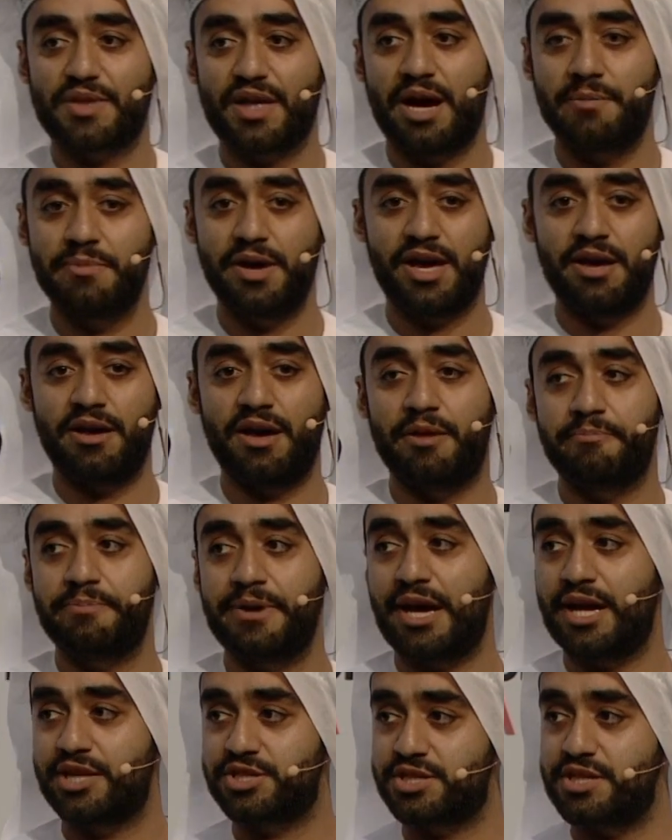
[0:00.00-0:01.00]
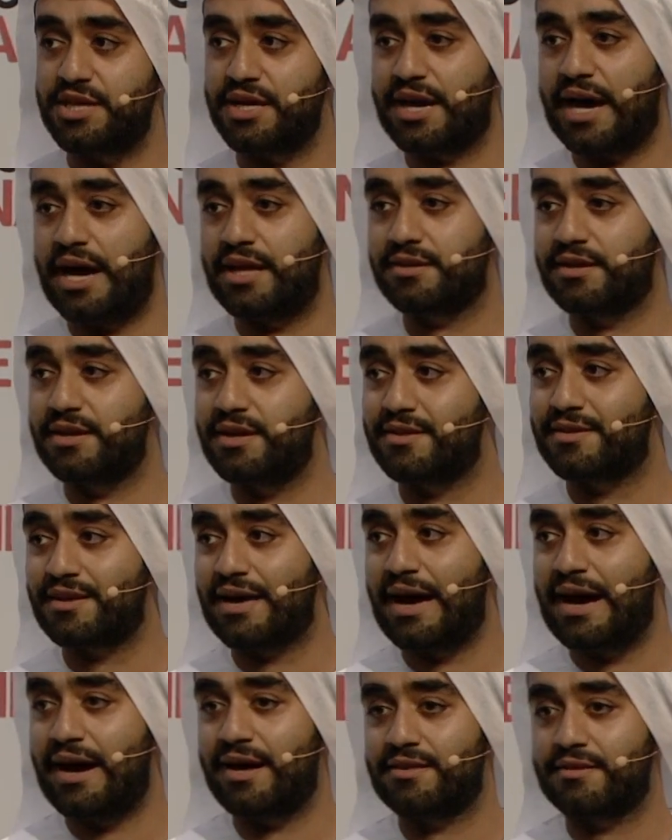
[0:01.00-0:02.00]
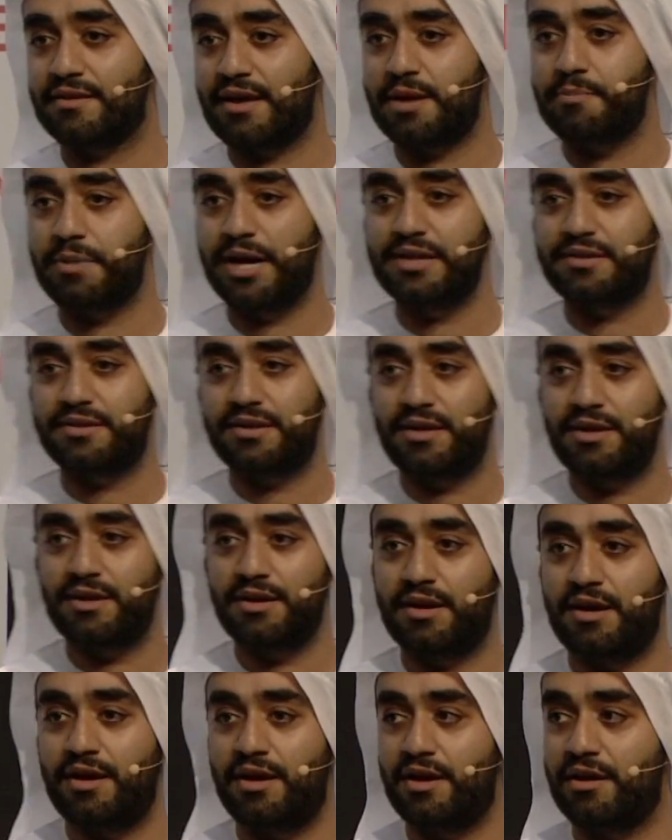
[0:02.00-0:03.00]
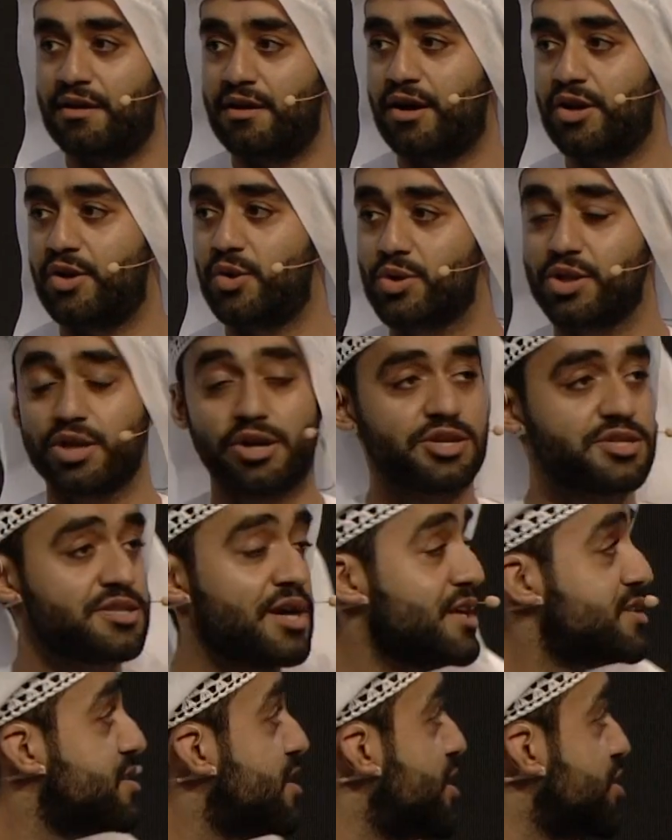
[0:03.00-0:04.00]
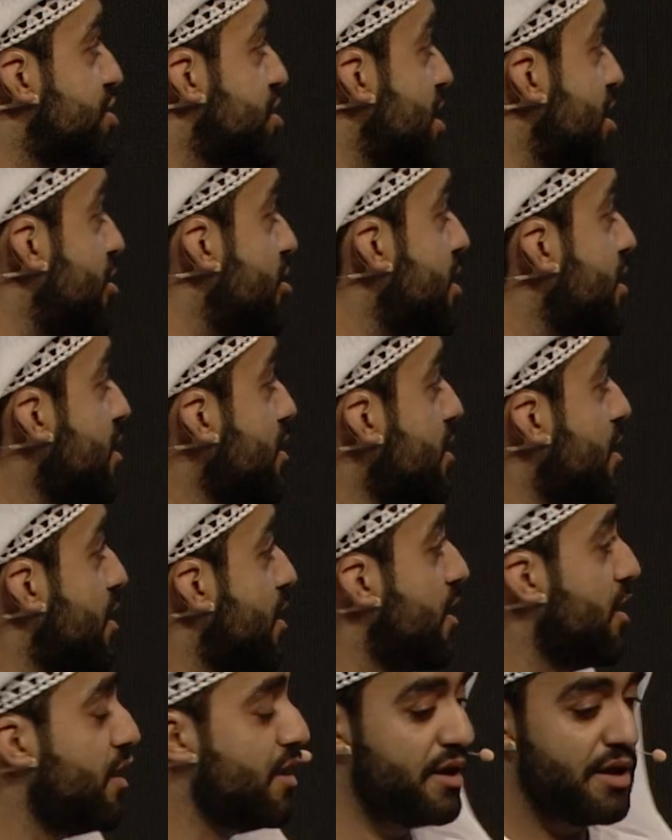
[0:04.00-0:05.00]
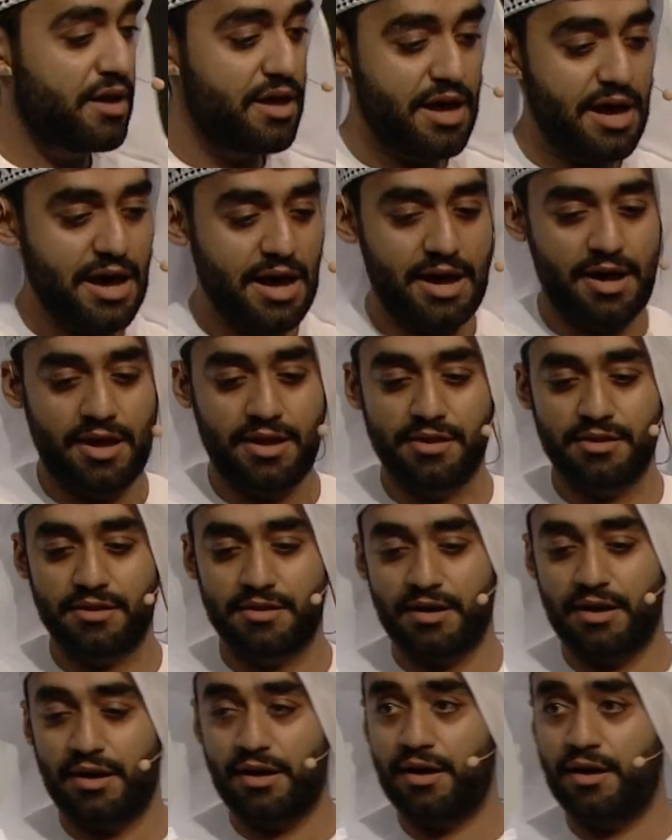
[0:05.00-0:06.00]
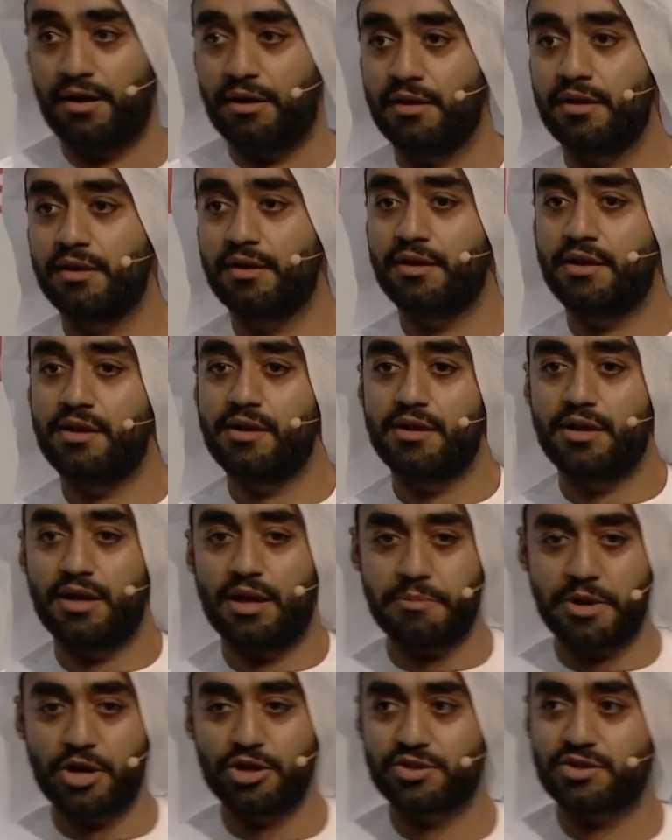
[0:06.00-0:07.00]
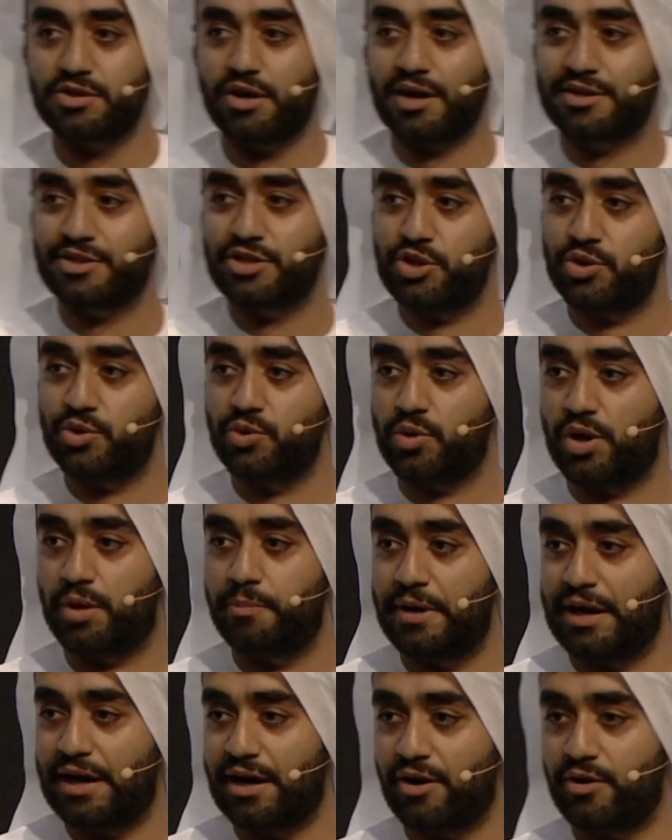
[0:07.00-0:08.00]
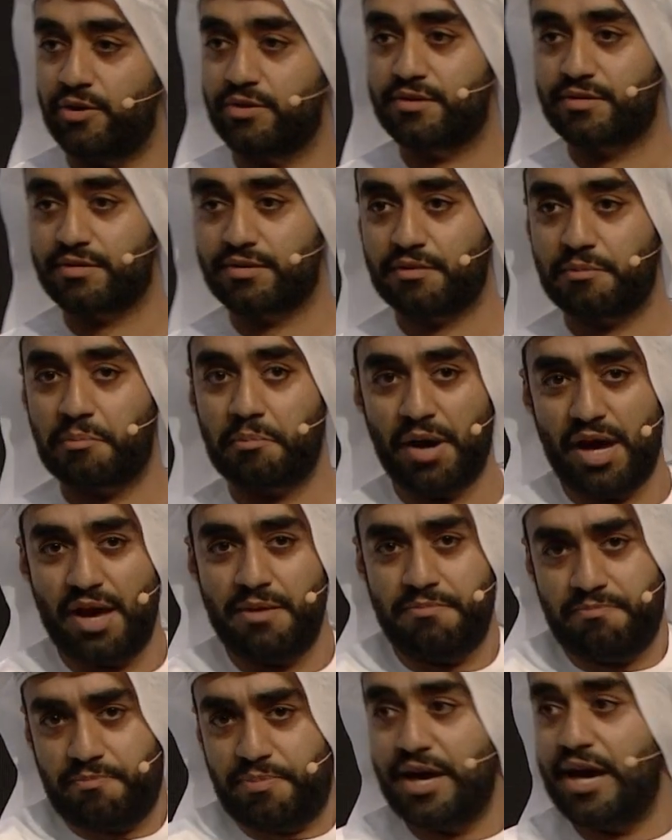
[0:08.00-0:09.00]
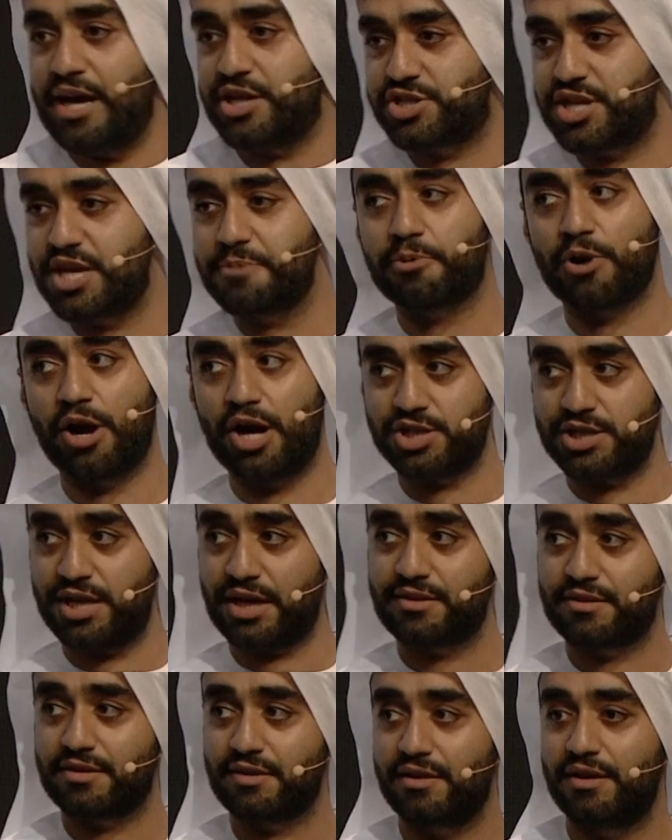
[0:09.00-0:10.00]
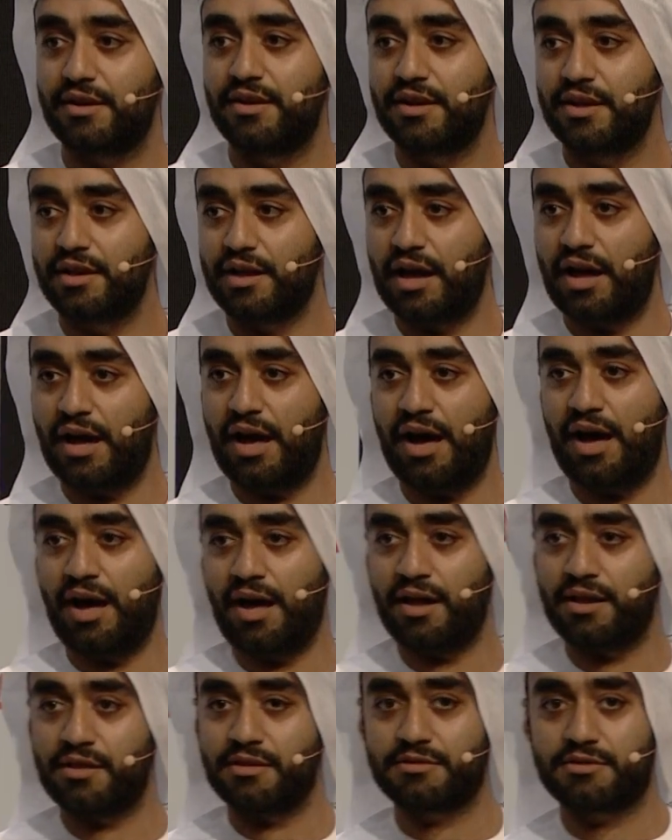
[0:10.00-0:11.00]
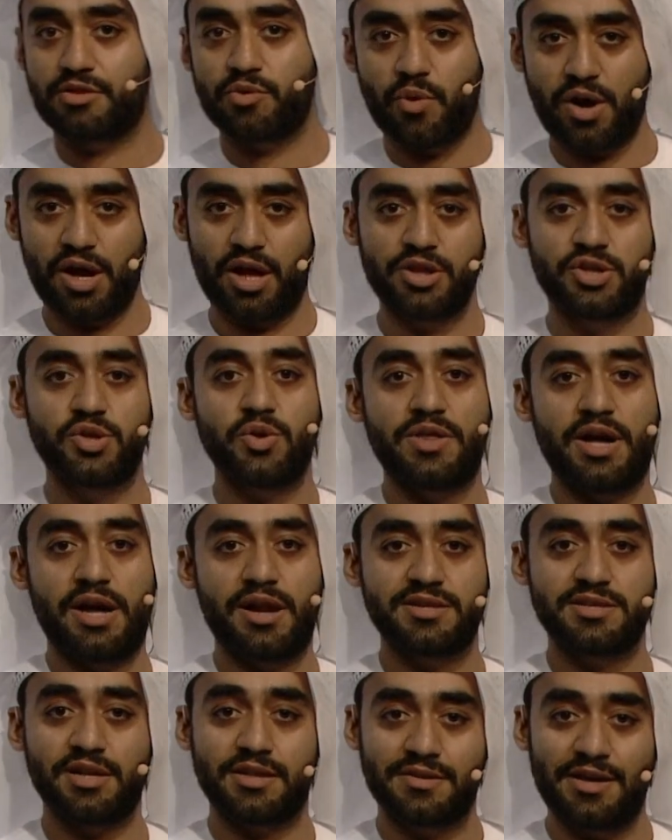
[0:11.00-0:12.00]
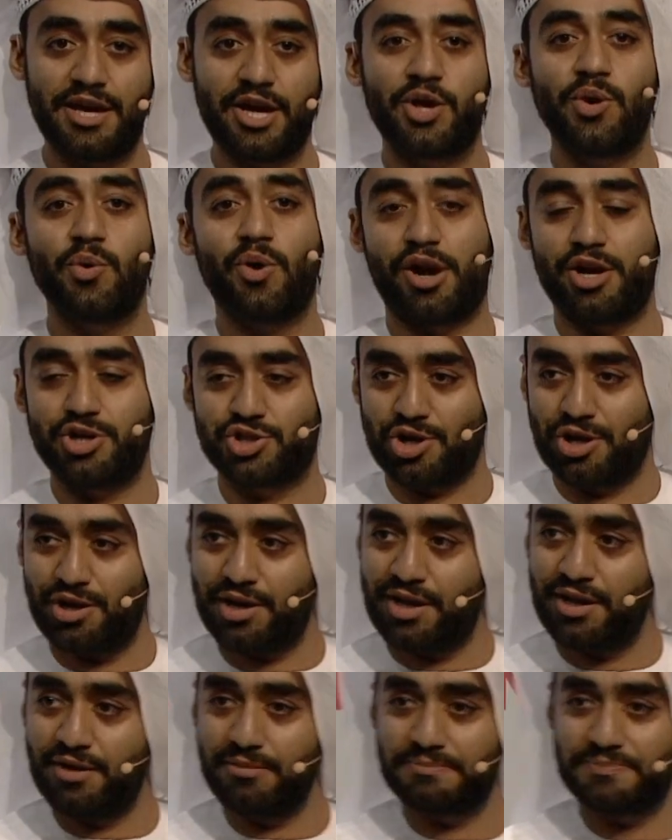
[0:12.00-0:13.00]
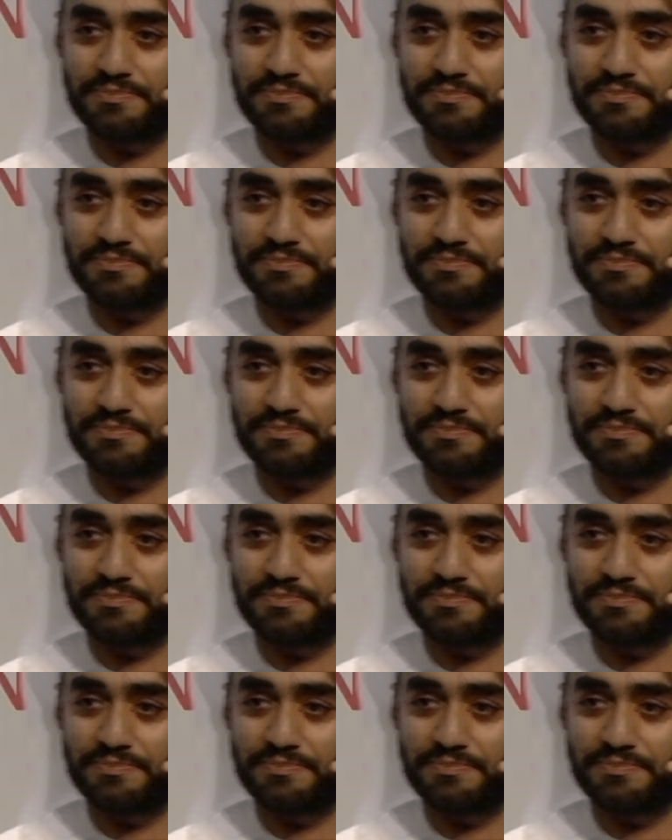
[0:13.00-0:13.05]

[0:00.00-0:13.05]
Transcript: I'm a PhD candidate at MIT in nuclear science and engineering. And I'm here to talk to you about my PhD project. And the way I'll do that is I'll take you on a journey